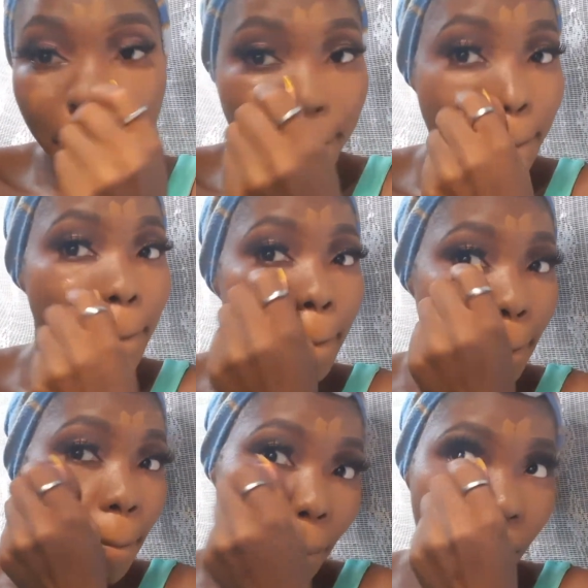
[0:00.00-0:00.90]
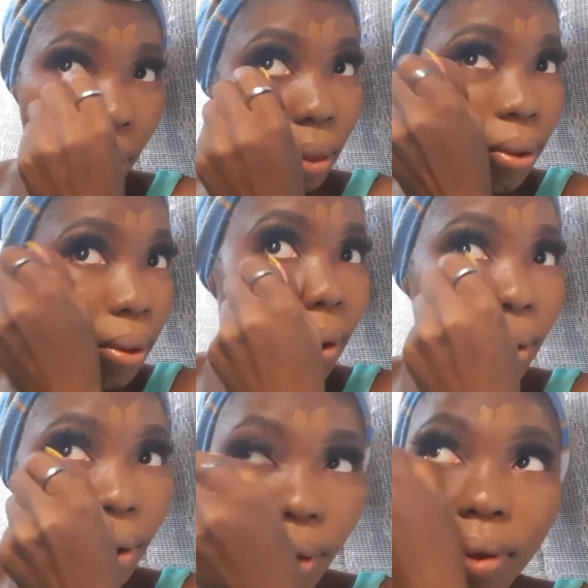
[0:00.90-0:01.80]
I think, in my opinion,
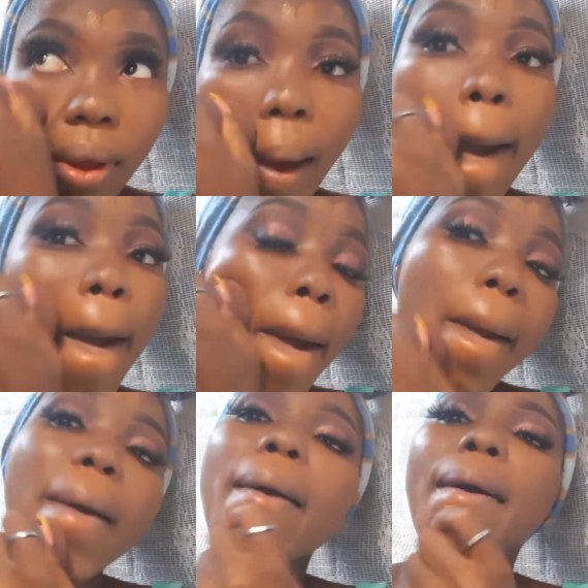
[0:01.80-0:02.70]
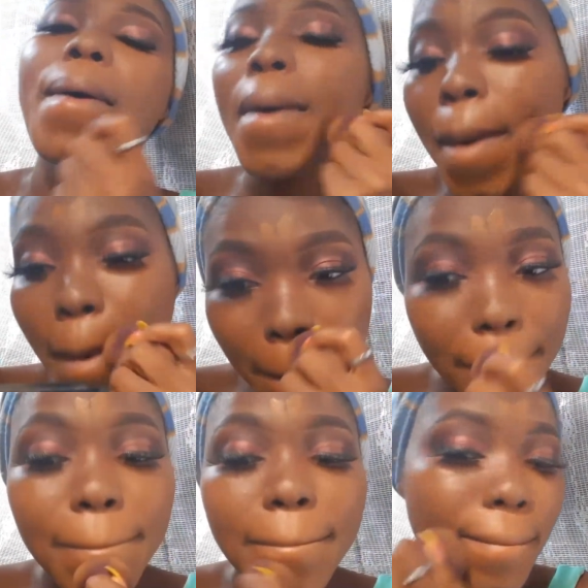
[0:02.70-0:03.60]
highlighting is like blending
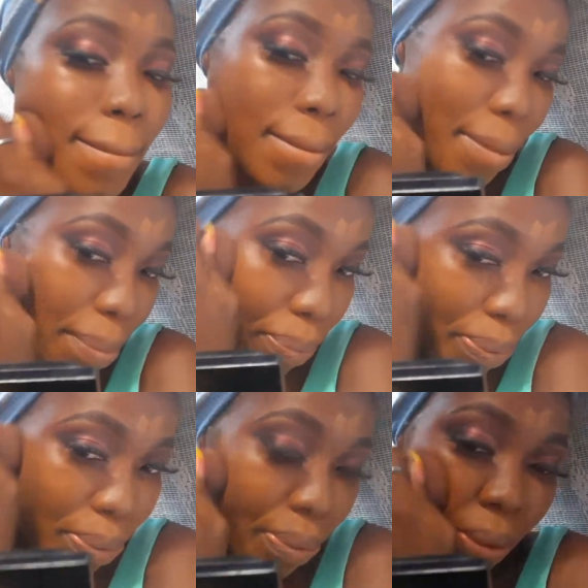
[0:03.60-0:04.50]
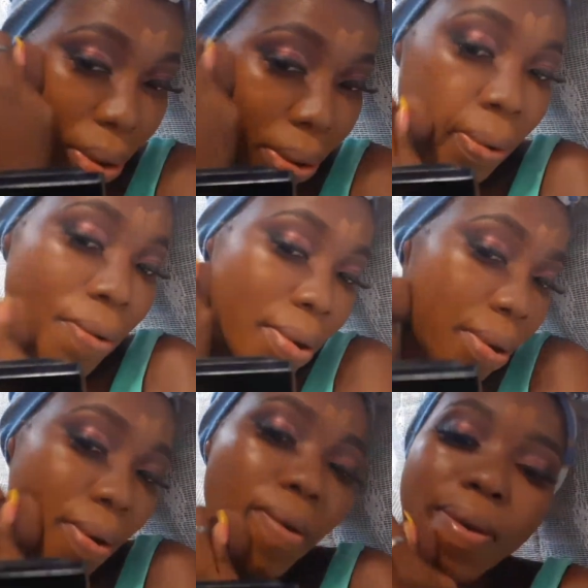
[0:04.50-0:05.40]
in lighter shades of makeup
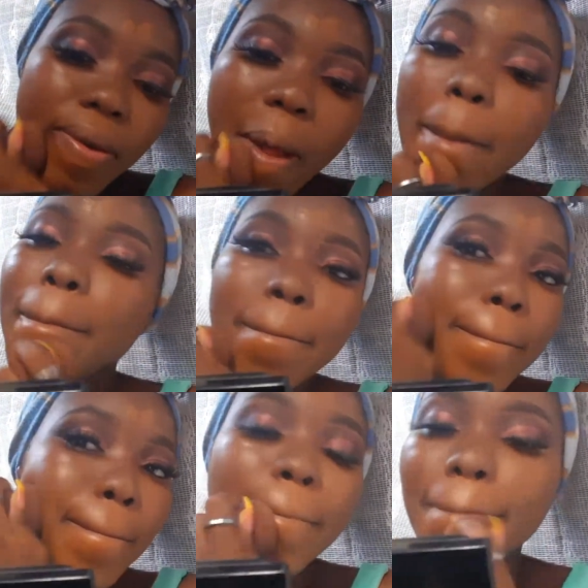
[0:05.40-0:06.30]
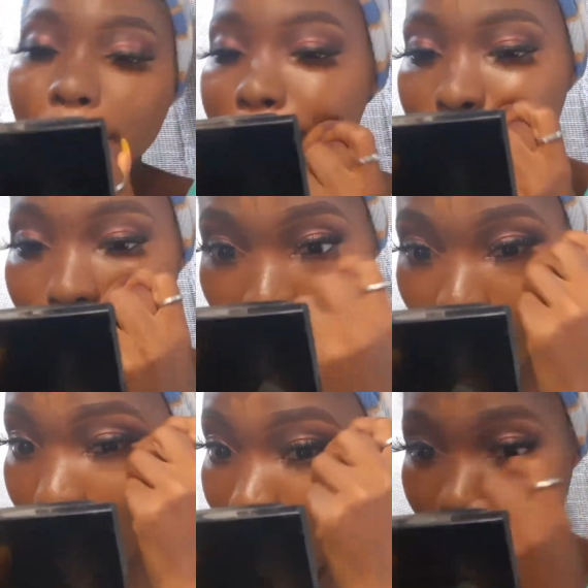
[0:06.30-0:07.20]
on a certain part of
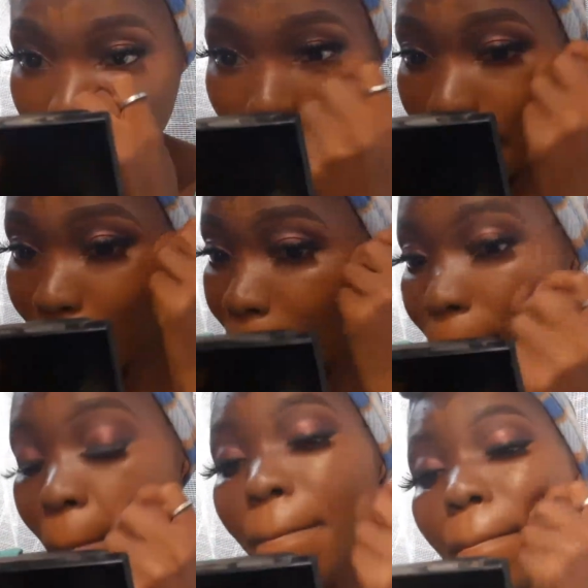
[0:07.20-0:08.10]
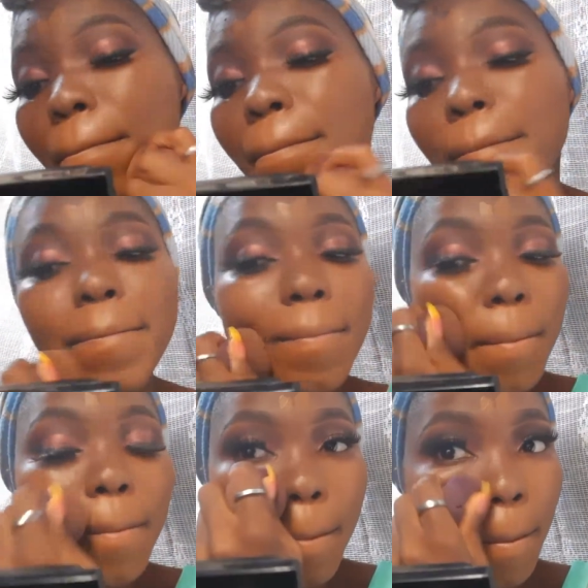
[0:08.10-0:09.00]
your face
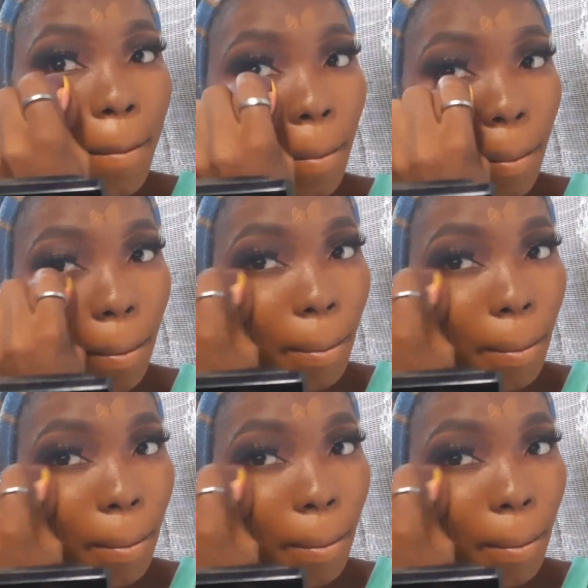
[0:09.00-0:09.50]
to bring